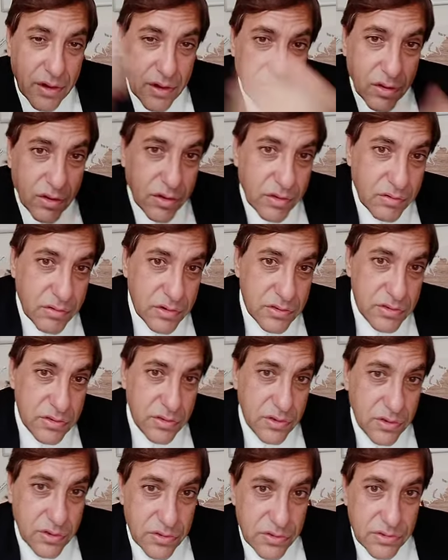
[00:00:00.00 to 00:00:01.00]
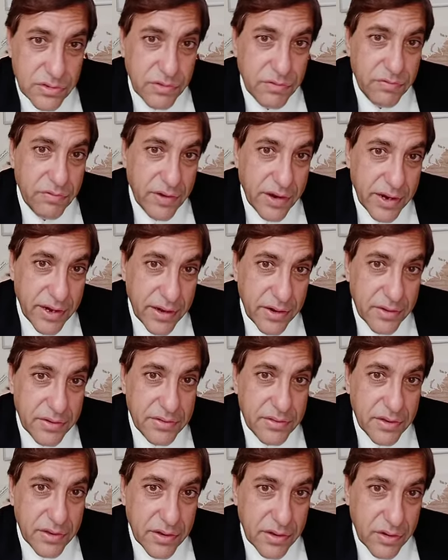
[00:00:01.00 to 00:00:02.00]
was crucified on the
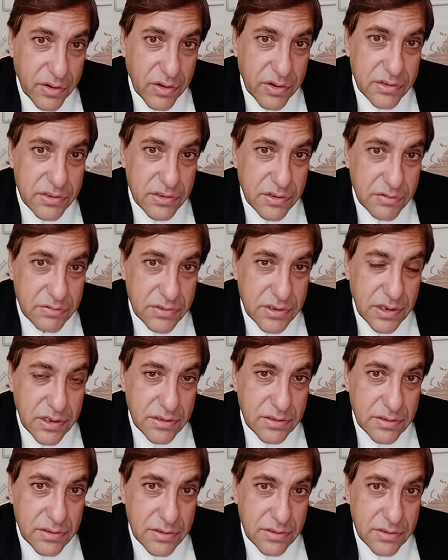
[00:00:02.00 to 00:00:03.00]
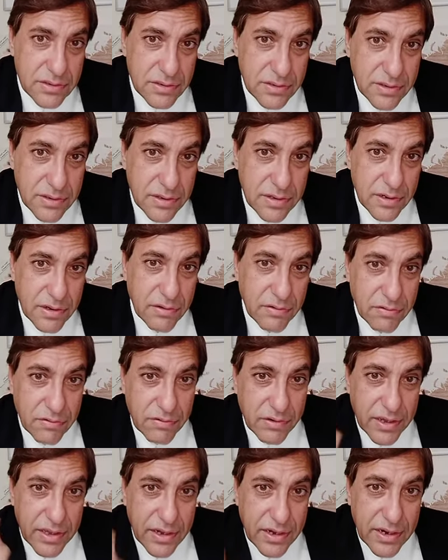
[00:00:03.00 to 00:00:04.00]
cross of jesus where
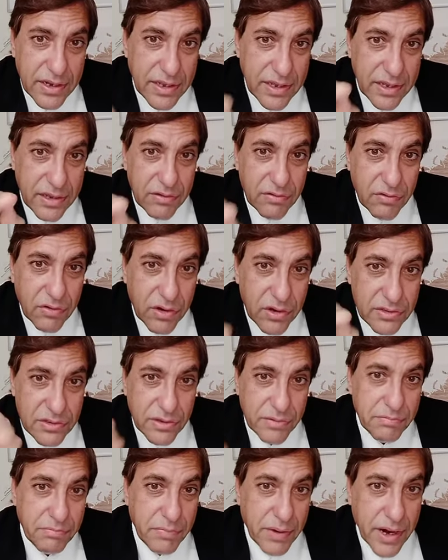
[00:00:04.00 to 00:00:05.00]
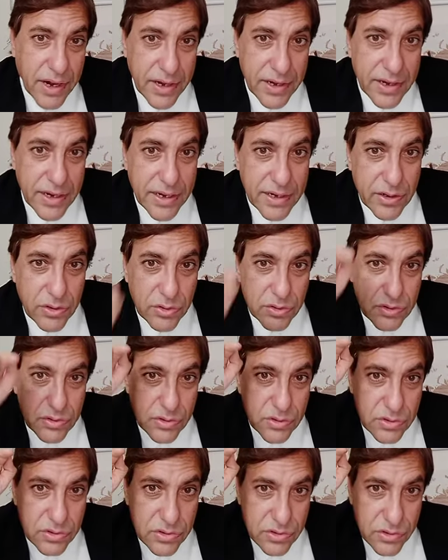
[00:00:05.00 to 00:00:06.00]
he was a party to
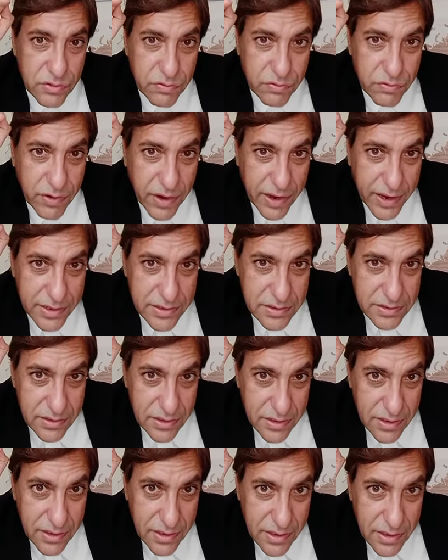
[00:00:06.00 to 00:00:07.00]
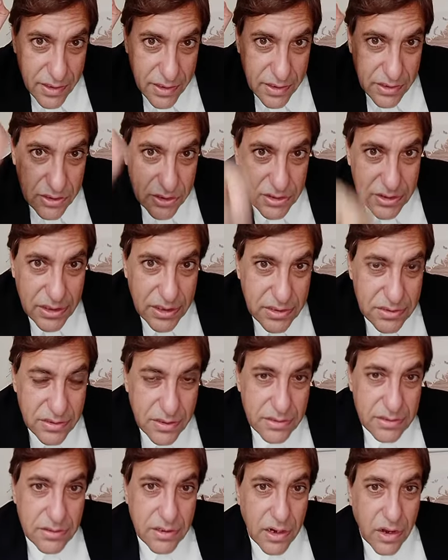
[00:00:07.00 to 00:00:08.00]
crucify jesus now
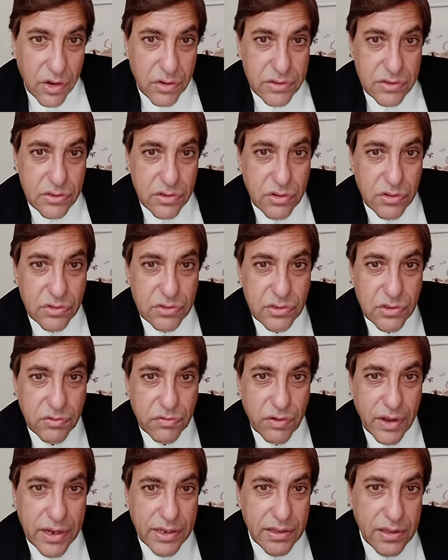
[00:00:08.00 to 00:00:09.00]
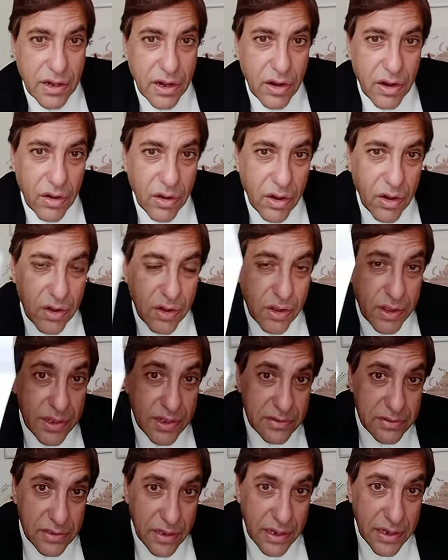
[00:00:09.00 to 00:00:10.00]
he's crucifying the law the
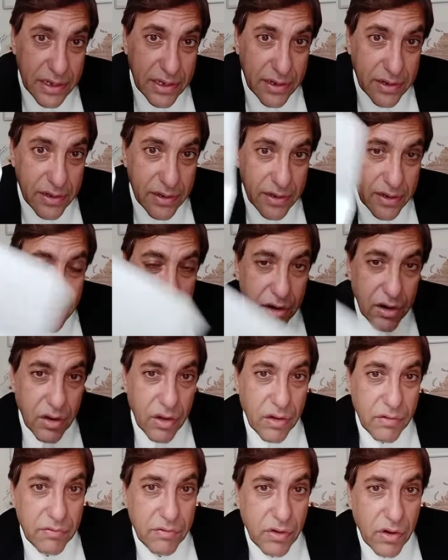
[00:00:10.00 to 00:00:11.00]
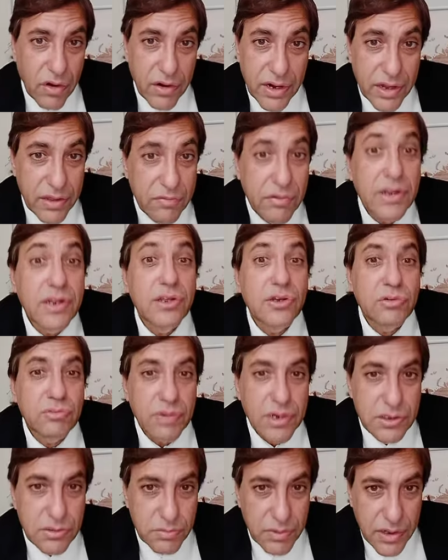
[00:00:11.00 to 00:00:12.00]
eternal law of god even you must be
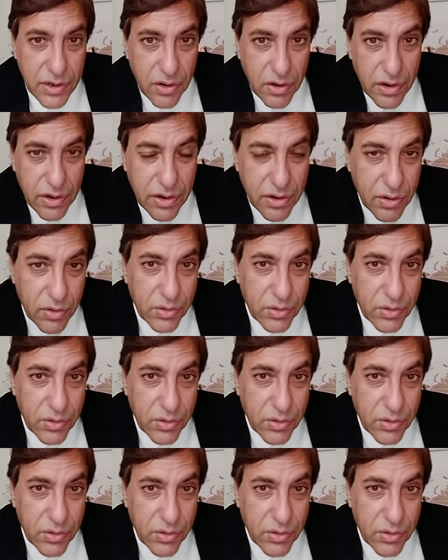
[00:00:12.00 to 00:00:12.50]
not knowing